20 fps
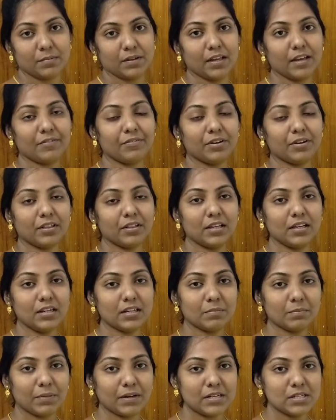Everything
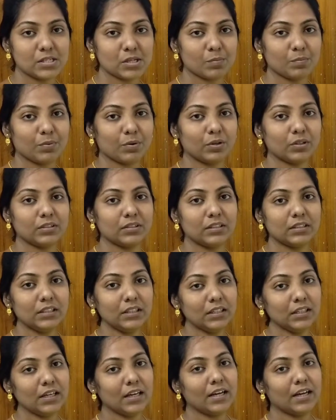depends upon
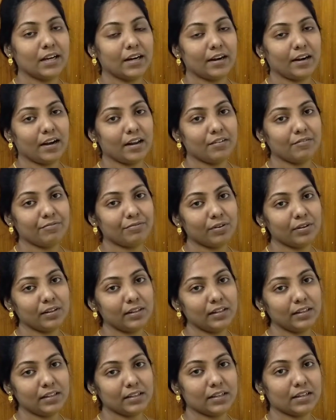the
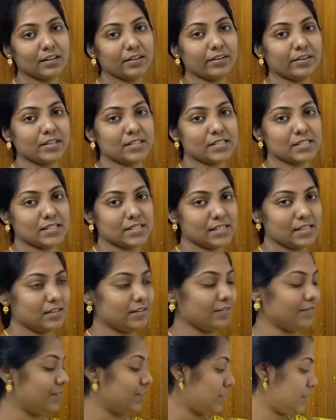rainfall
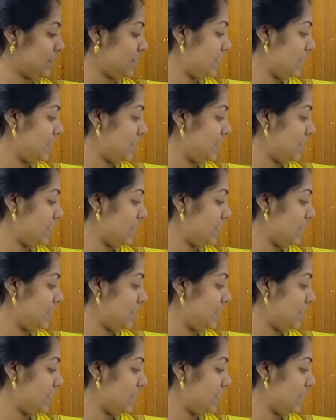received.